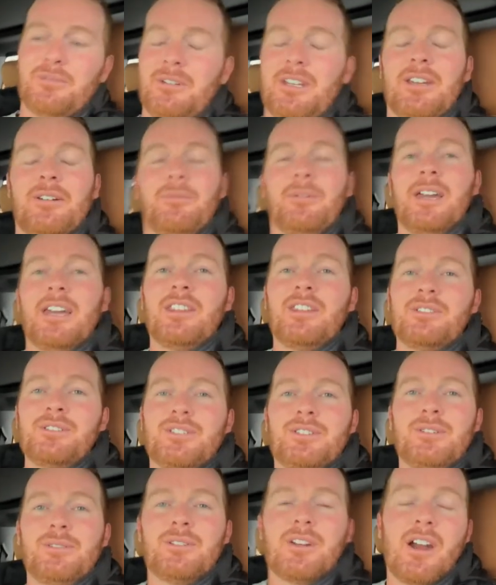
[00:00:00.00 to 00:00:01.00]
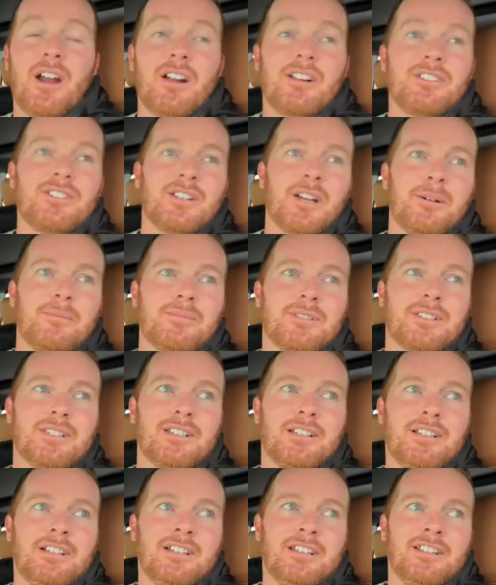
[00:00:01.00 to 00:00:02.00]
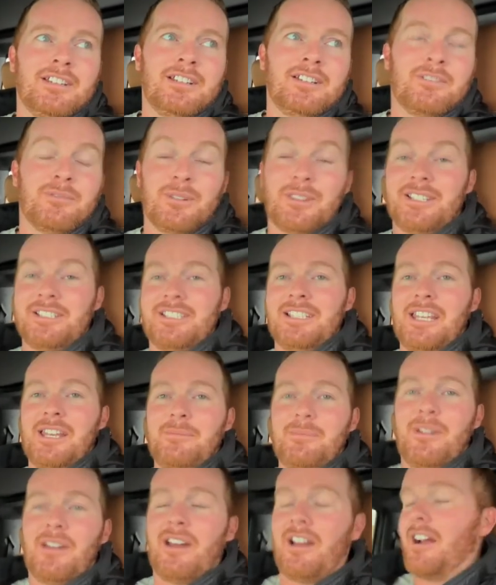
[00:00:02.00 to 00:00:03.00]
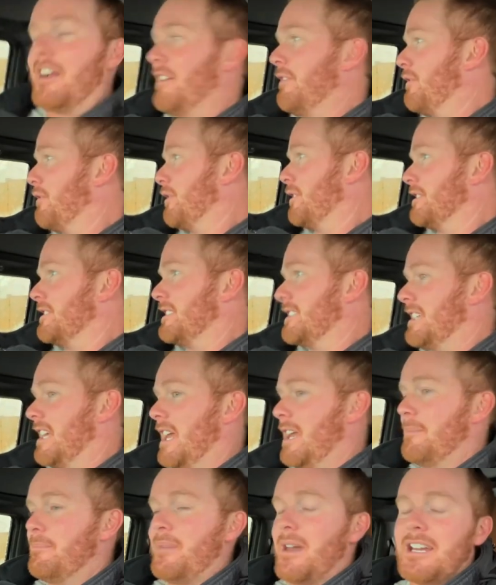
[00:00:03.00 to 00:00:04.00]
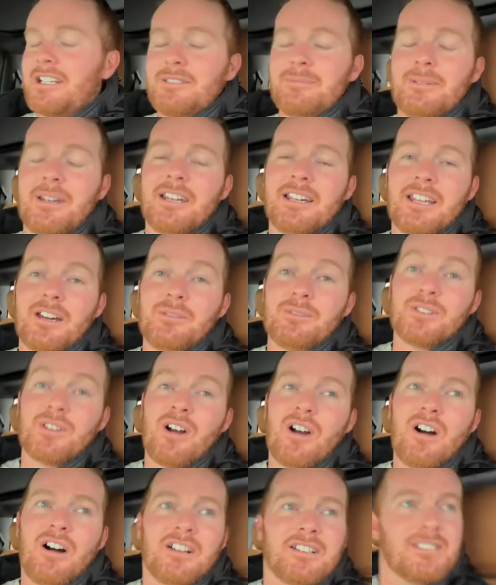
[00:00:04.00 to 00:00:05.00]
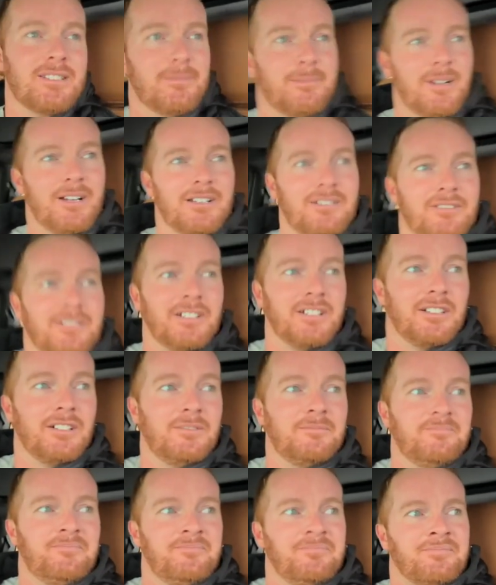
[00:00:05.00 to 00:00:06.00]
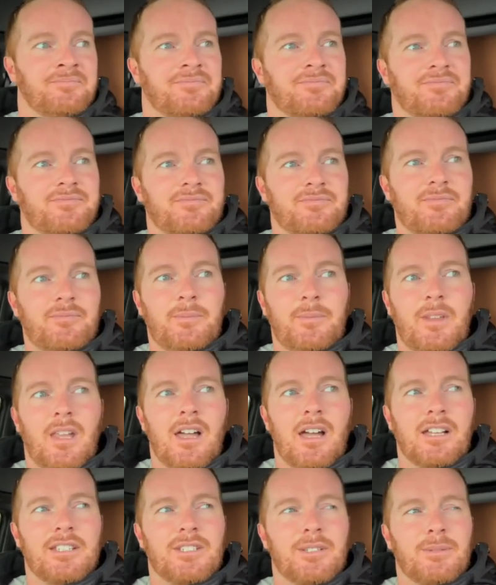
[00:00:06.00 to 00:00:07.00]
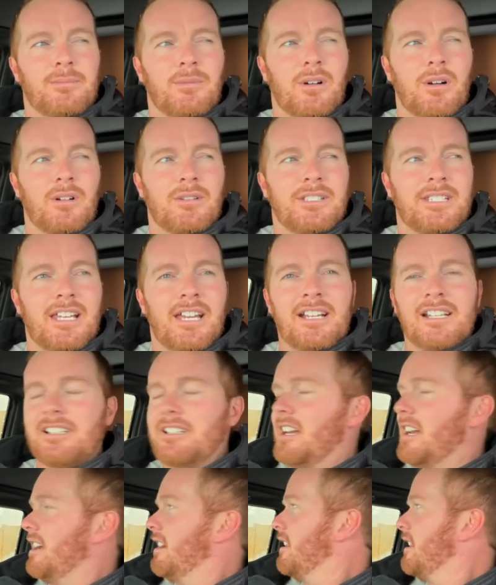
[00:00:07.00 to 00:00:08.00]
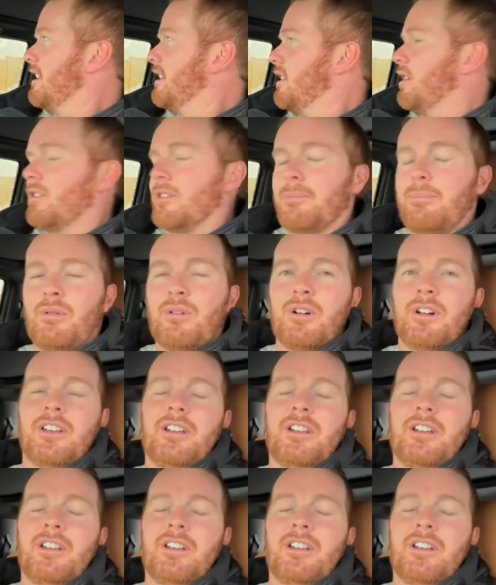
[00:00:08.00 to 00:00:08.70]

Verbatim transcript: week. We had those two car jumps with the same car, Ford Escape, back to back. That was awesome, unreal. Tomorrow, Dan and I are going to go to Port